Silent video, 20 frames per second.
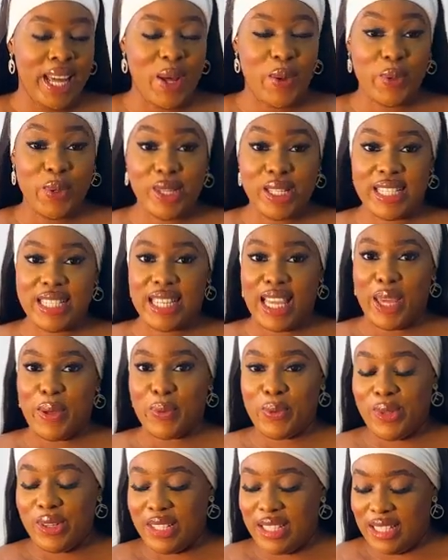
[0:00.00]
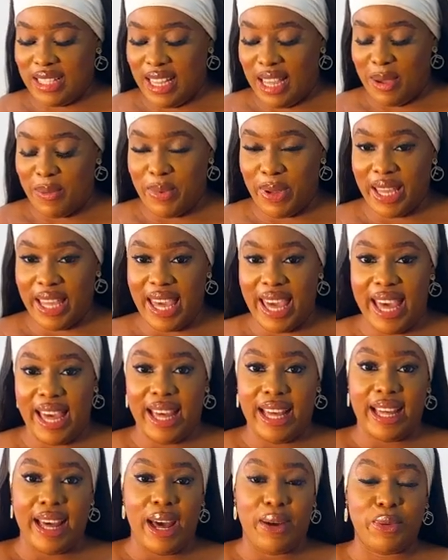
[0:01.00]
We'll see. But
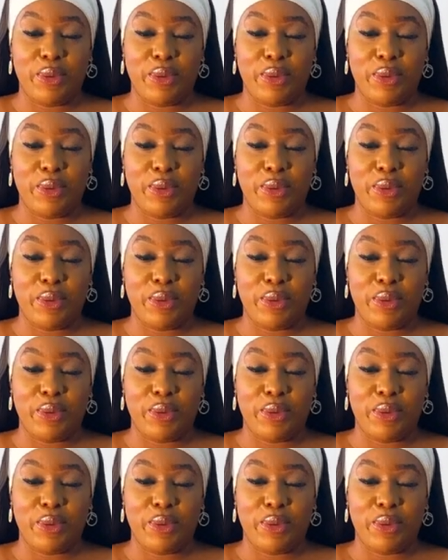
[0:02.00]
yeah,